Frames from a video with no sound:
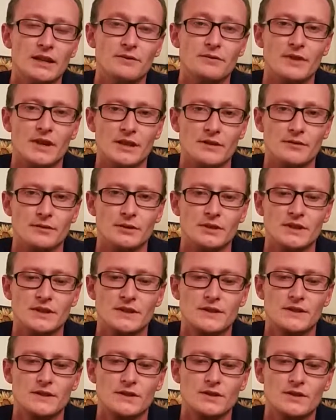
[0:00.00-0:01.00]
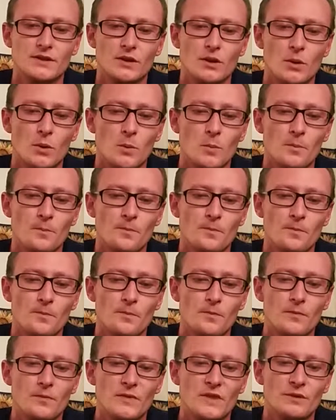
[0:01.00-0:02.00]
and faithfulness. So,
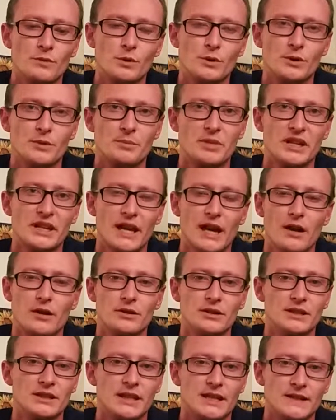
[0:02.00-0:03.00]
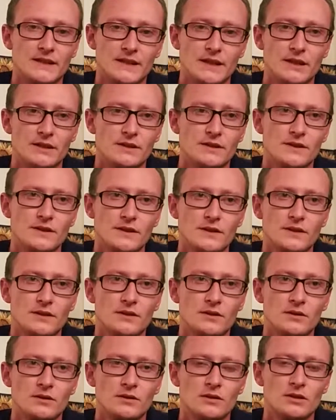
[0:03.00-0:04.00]
if we were to pick out in that sentence
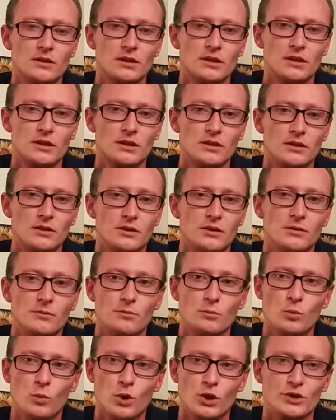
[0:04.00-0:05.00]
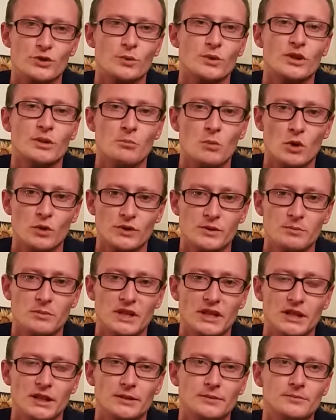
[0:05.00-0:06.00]
the words with the most
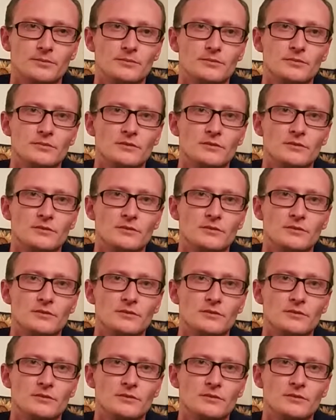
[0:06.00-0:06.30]
meaning,